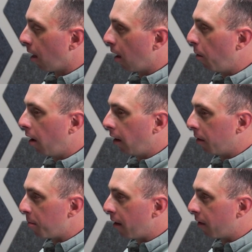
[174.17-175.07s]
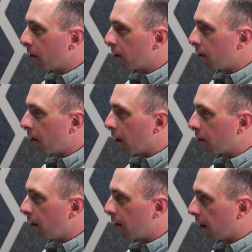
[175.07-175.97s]
Well, that was my first
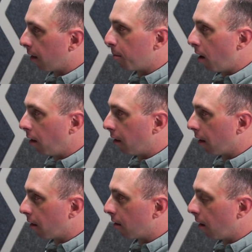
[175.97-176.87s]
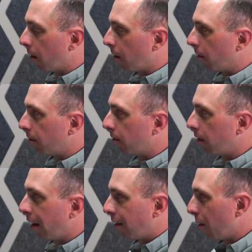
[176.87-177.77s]
introduction to Texas politics, so
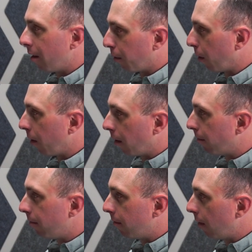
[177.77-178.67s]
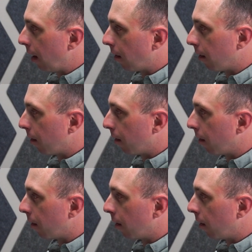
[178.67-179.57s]
it's always rooted as a
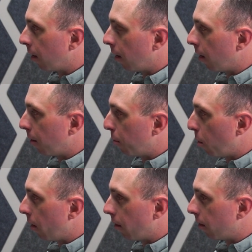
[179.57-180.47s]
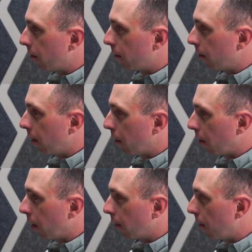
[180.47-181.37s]
point of,
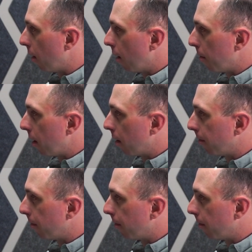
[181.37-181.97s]
relativity to me.